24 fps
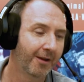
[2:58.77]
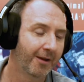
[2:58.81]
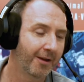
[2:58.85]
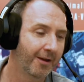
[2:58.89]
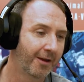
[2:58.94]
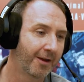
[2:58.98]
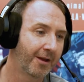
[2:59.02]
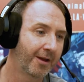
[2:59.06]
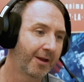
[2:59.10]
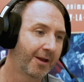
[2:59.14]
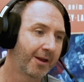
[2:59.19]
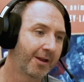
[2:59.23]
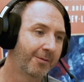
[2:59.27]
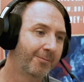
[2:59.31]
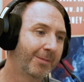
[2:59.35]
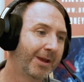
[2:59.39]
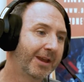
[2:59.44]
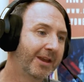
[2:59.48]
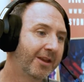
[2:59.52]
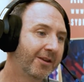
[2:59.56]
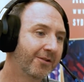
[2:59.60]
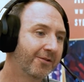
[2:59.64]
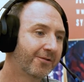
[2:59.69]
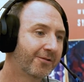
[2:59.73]
and, and
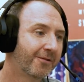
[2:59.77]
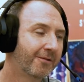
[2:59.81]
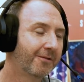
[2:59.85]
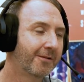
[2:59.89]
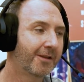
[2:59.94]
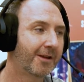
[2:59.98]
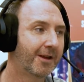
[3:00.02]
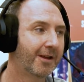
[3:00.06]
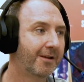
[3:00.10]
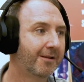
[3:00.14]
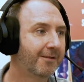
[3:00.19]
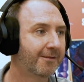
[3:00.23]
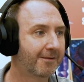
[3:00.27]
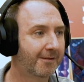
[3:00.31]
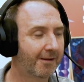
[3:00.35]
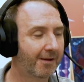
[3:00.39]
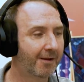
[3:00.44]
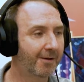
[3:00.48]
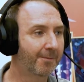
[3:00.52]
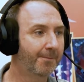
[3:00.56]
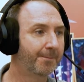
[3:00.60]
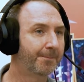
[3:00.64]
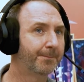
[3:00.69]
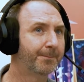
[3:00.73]
making sure that
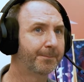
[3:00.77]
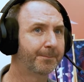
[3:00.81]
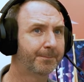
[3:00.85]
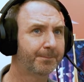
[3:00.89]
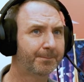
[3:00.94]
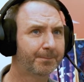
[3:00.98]
um,